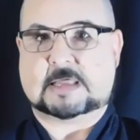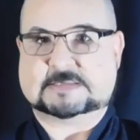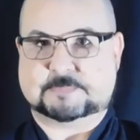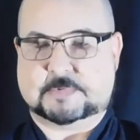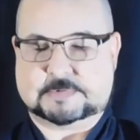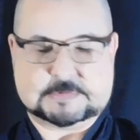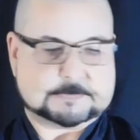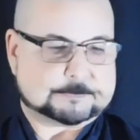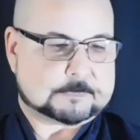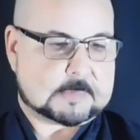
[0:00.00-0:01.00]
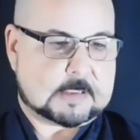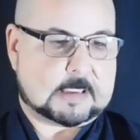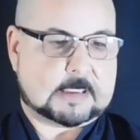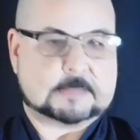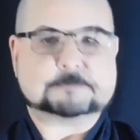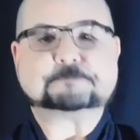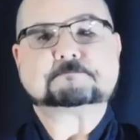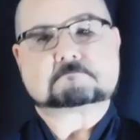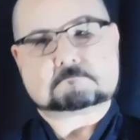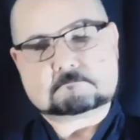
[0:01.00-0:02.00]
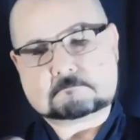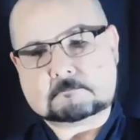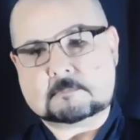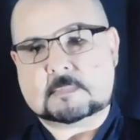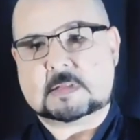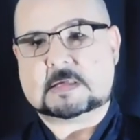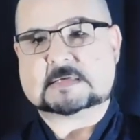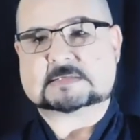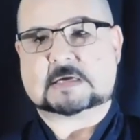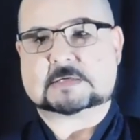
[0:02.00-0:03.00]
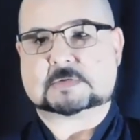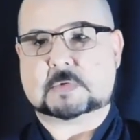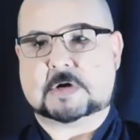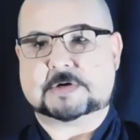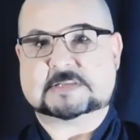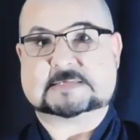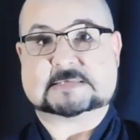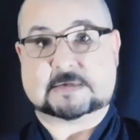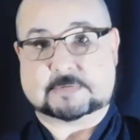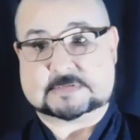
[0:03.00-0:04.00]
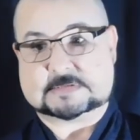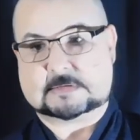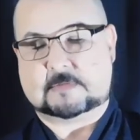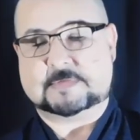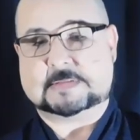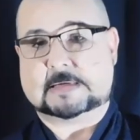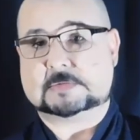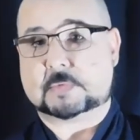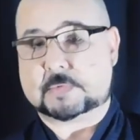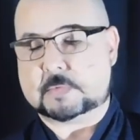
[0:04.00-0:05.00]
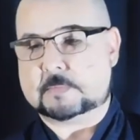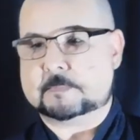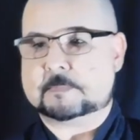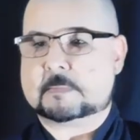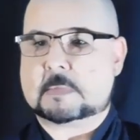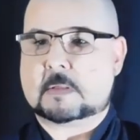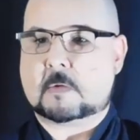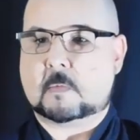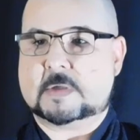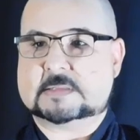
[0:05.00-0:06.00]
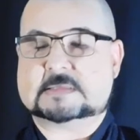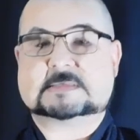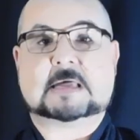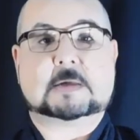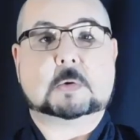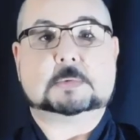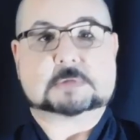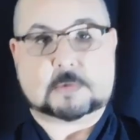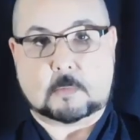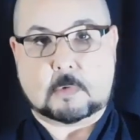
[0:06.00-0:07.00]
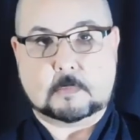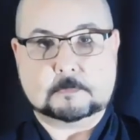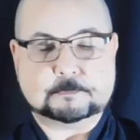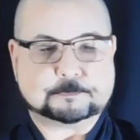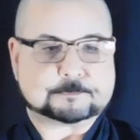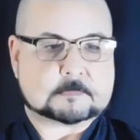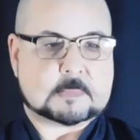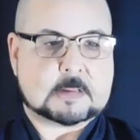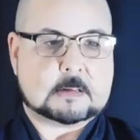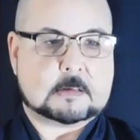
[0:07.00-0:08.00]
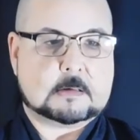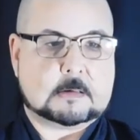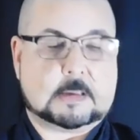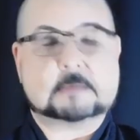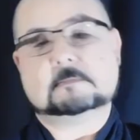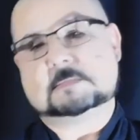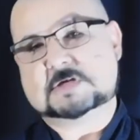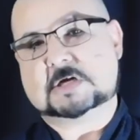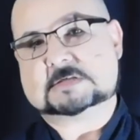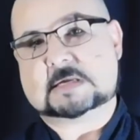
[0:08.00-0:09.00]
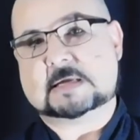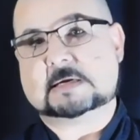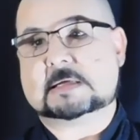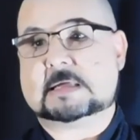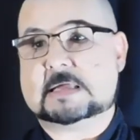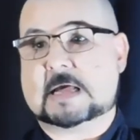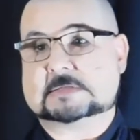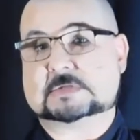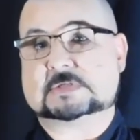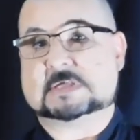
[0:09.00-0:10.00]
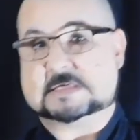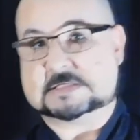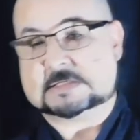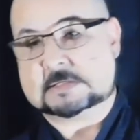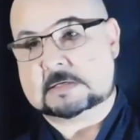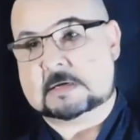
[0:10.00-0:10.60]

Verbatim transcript: expert. And you start to learn the secrets of the Daito with Saigo Otanomo. And years later, he also teach